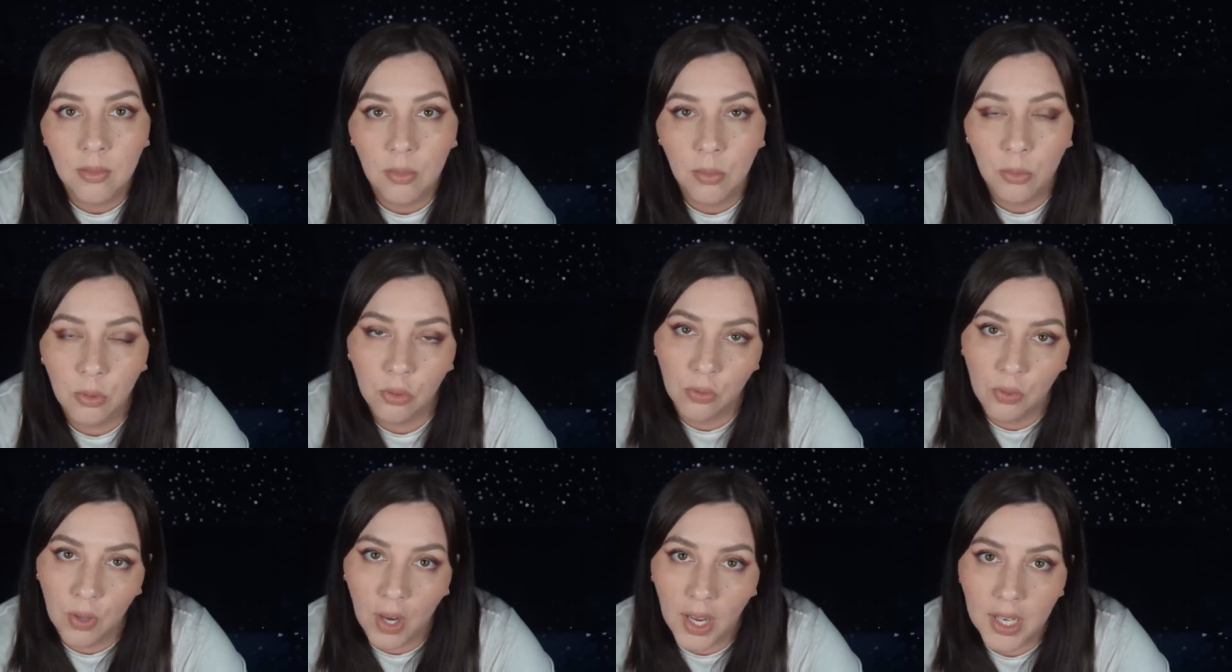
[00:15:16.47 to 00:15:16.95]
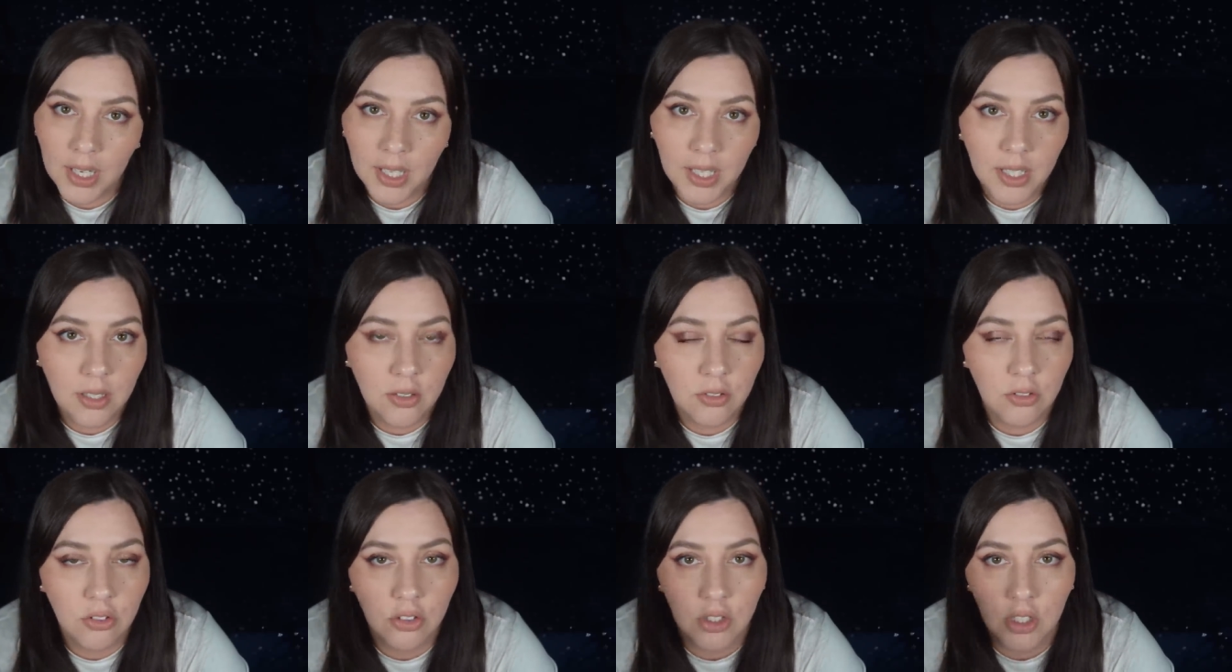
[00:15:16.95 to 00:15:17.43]
it was Friday,
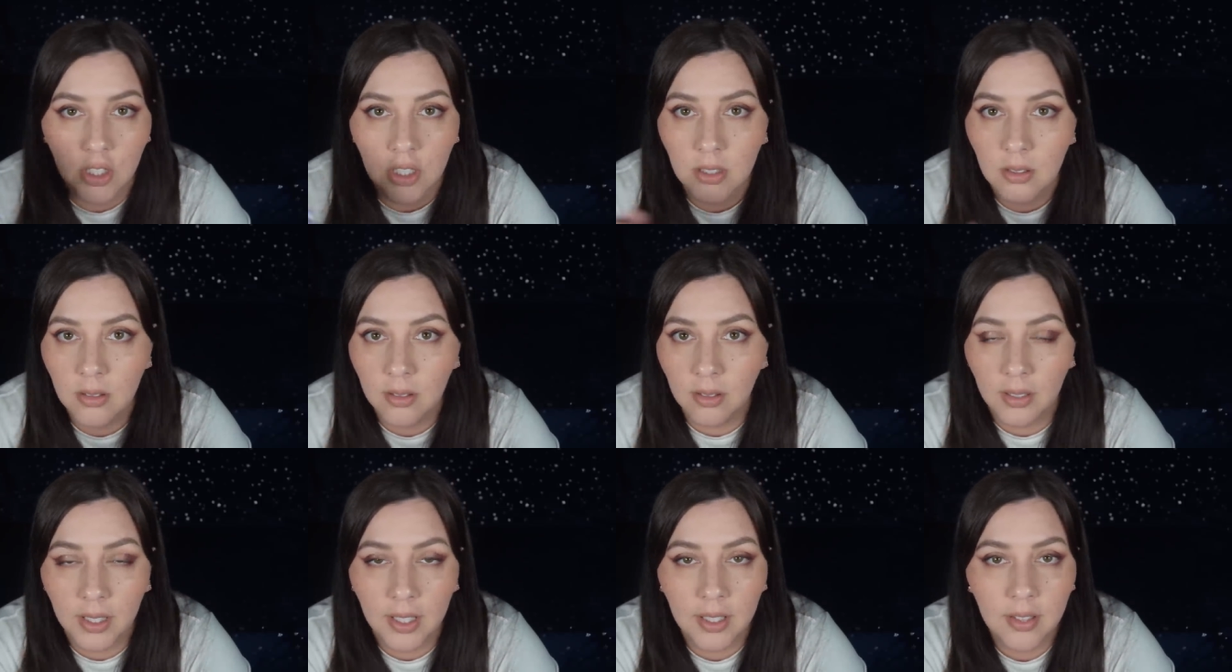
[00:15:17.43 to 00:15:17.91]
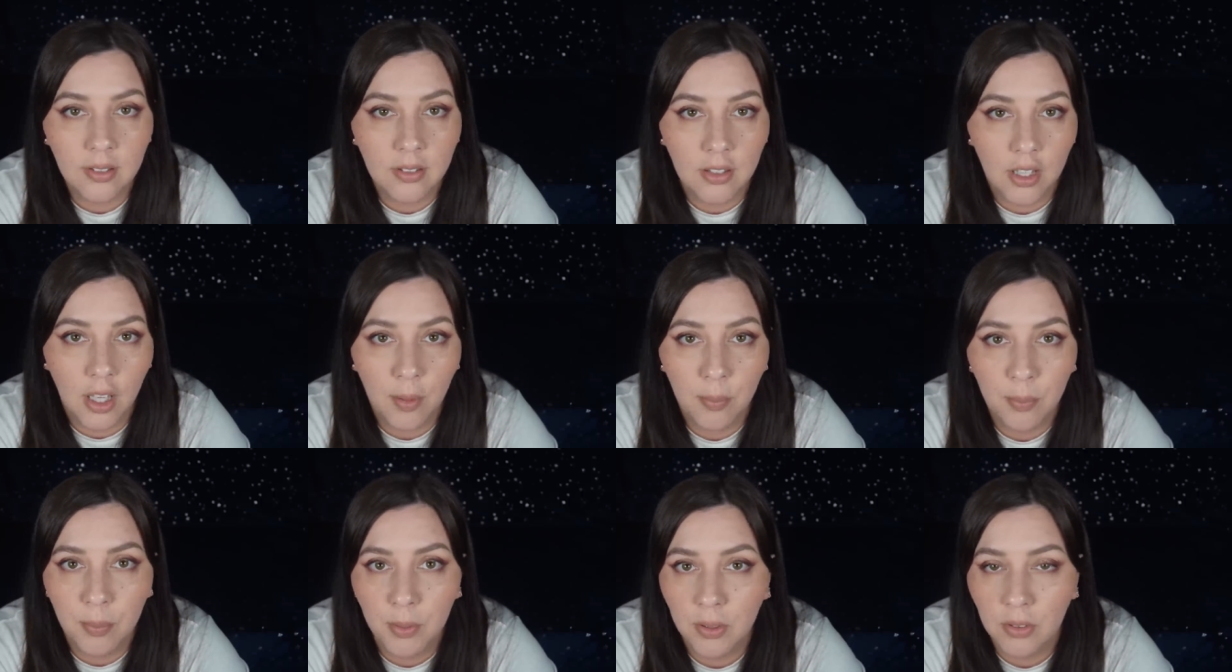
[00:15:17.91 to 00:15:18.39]
and she laced
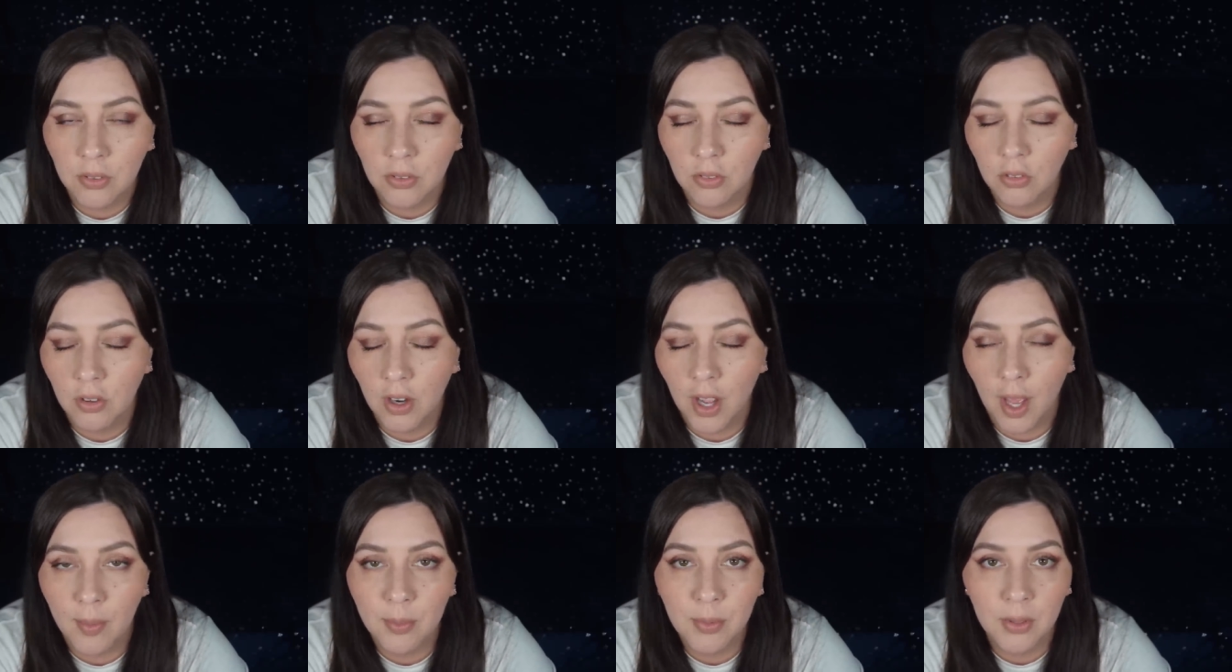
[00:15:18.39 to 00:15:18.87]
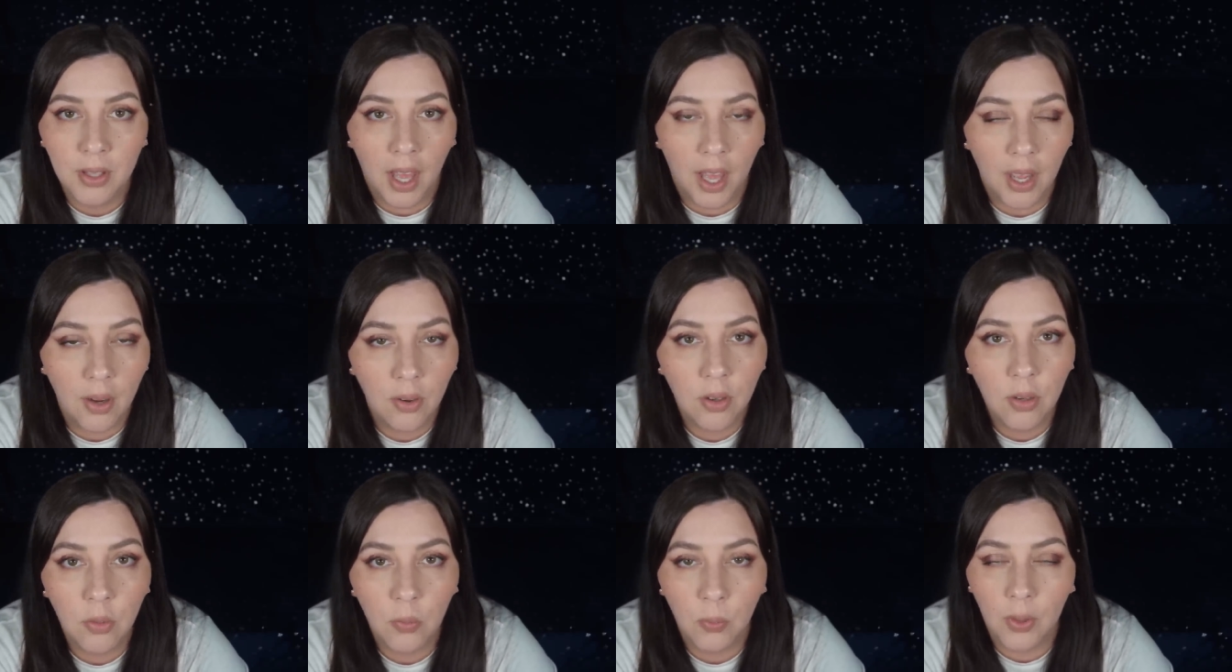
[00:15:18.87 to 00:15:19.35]
up and grabbed
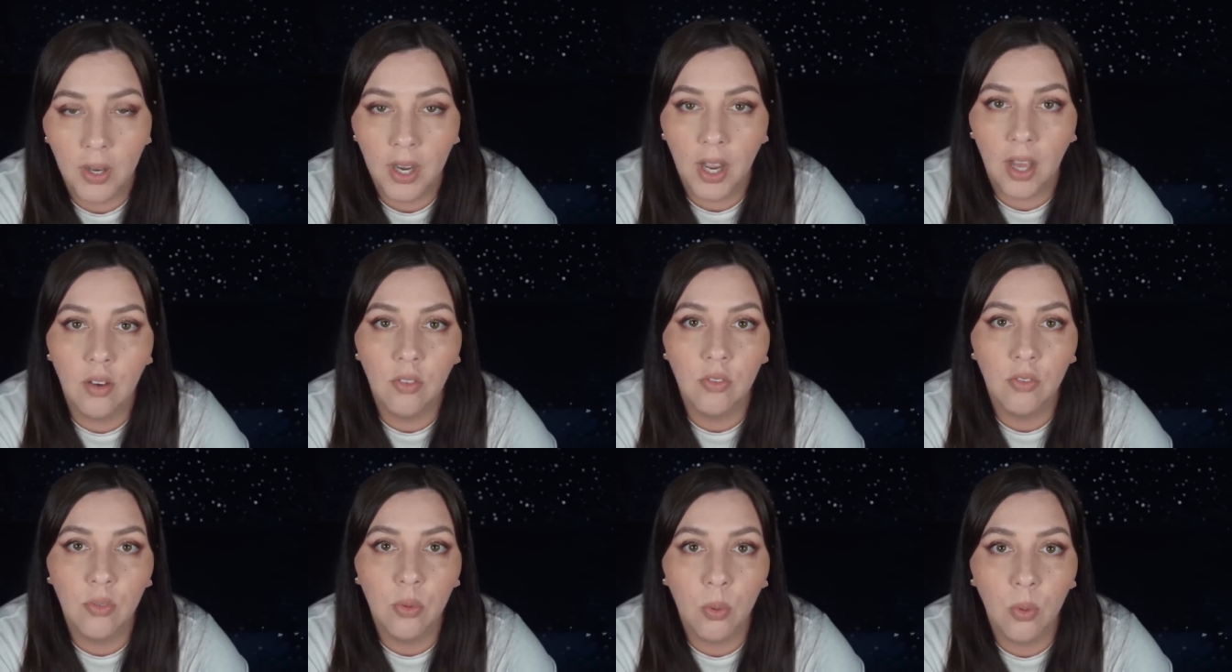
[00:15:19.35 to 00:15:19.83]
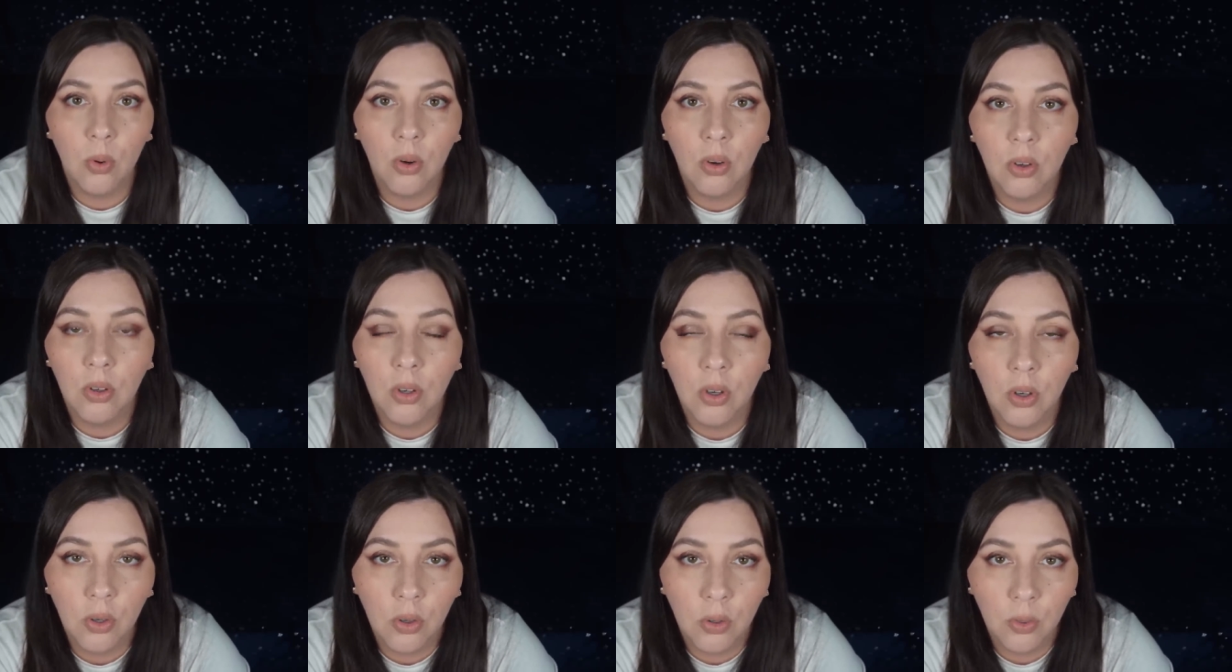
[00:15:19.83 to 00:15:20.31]
Kyra and went out for
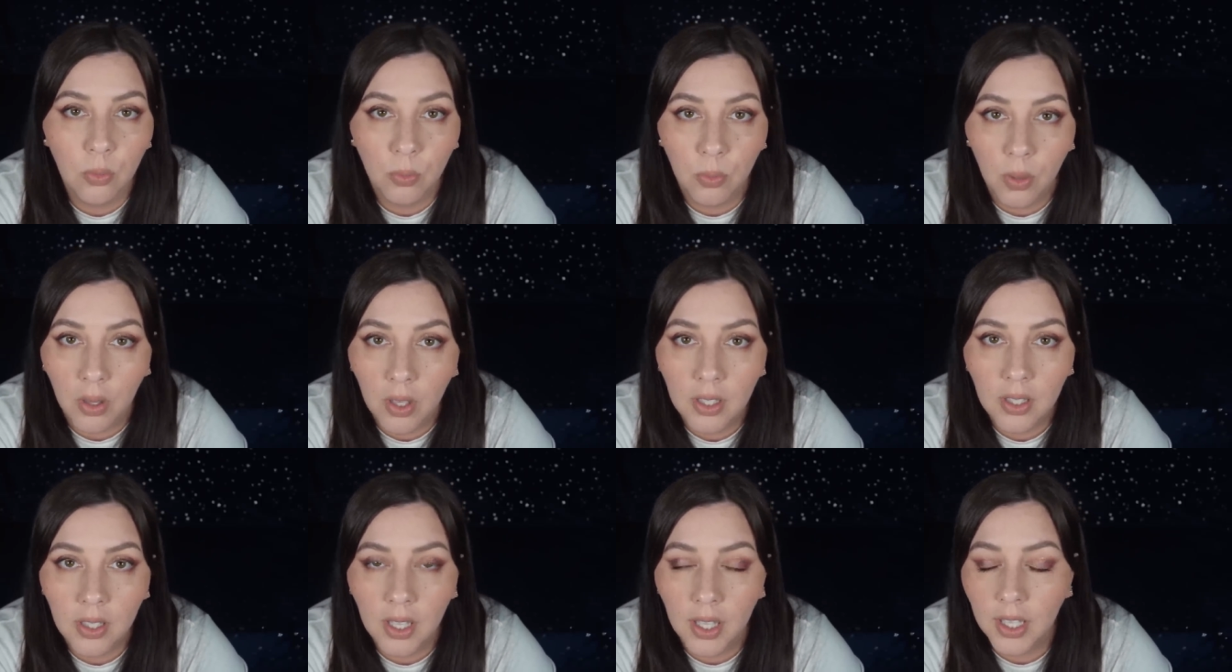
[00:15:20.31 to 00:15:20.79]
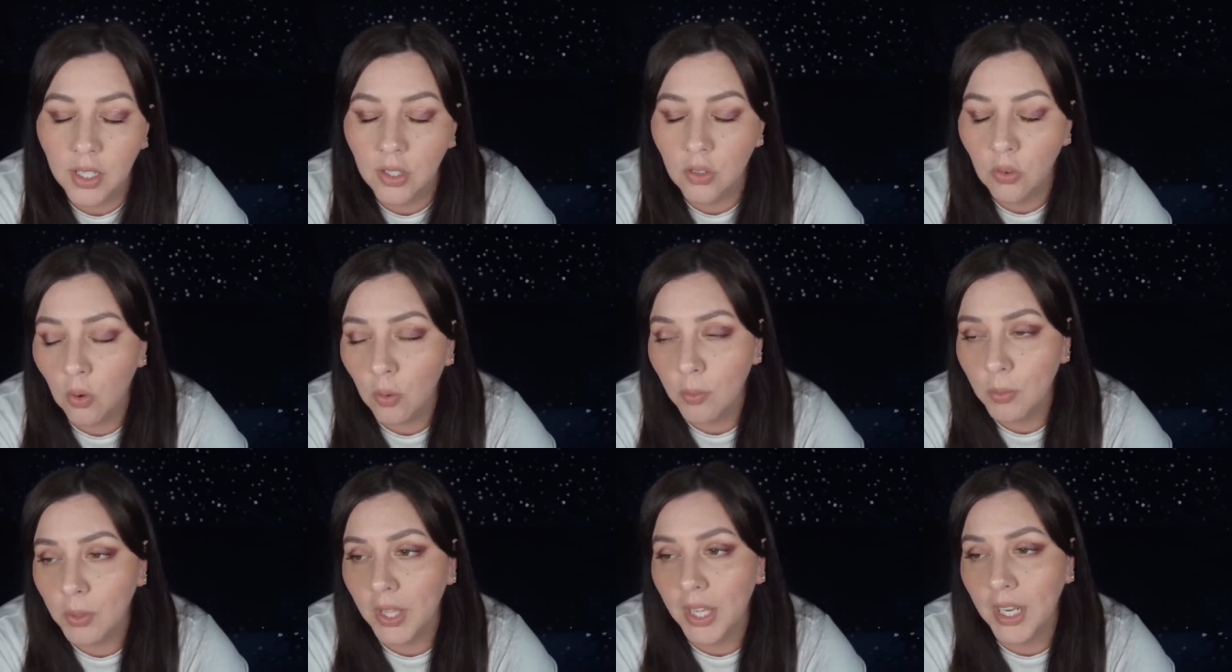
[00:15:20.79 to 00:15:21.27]
her run like
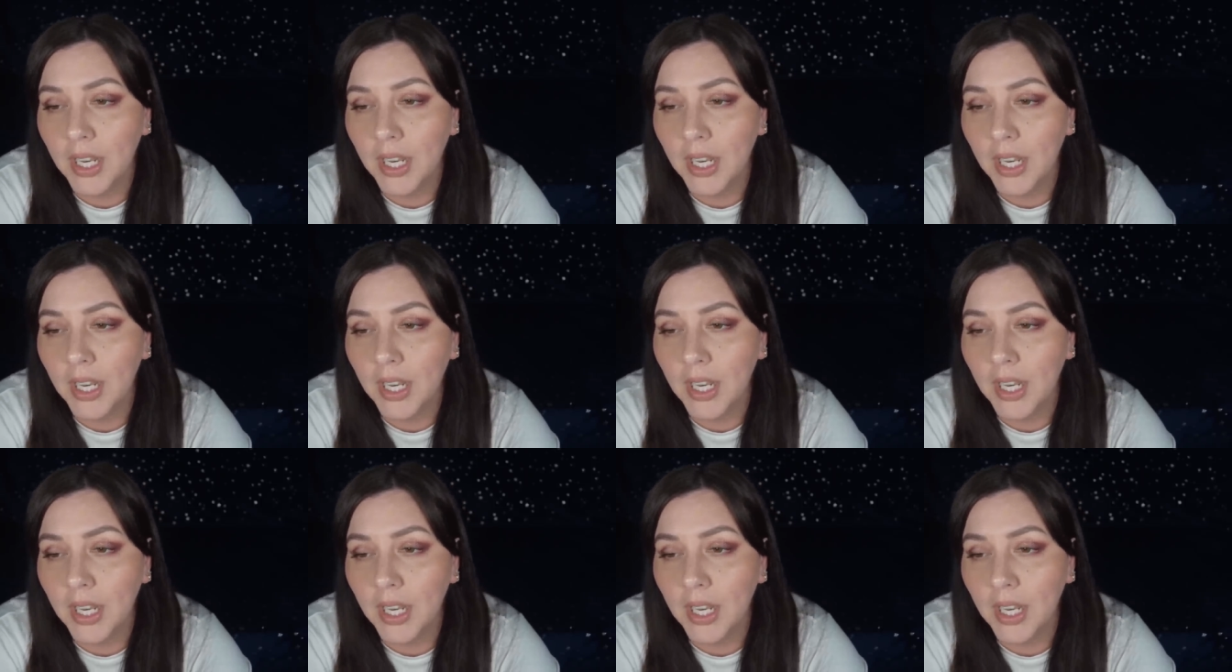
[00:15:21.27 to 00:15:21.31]
normal.